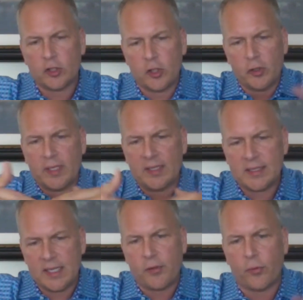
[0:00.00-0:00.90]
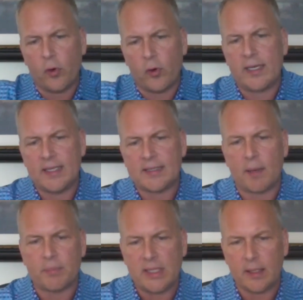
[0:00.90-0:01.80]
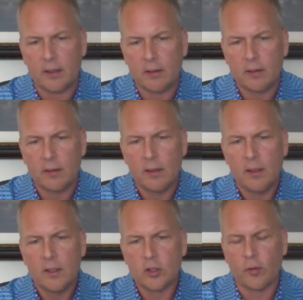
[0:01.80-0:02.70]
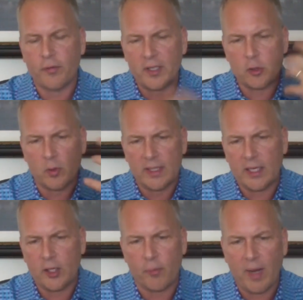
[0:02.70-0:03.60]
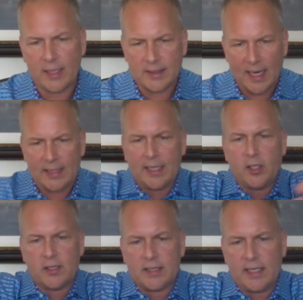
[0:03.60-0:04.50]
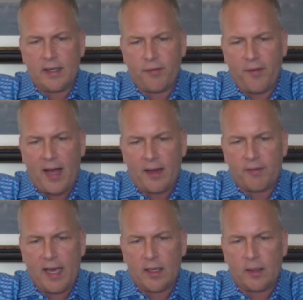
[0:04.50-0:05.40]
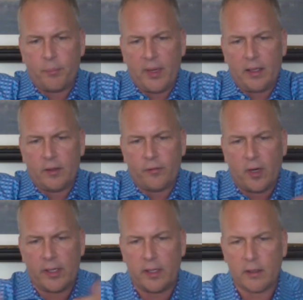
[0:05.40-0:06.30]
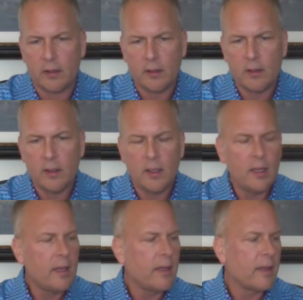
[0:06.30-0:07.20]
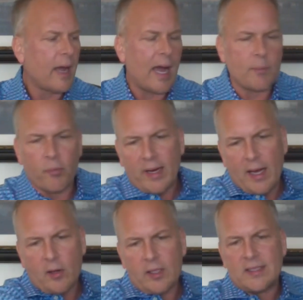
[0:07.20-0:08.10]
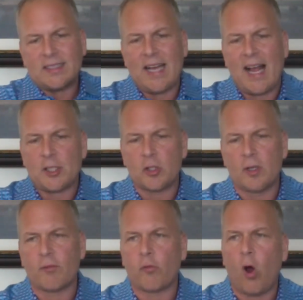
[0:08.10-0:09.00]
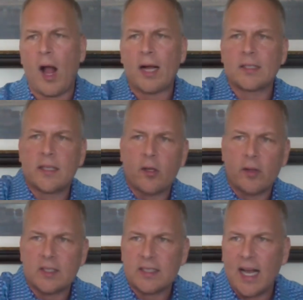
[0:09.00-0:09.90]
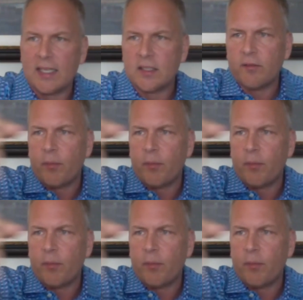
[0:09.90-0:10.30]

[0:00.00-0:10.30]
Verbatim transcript: so you can see through it and it's empty. So visually in your mind's eye, can you see a five gallon pail in front of you? Mm-hmm. I bring out a satchel of rocks. They're the size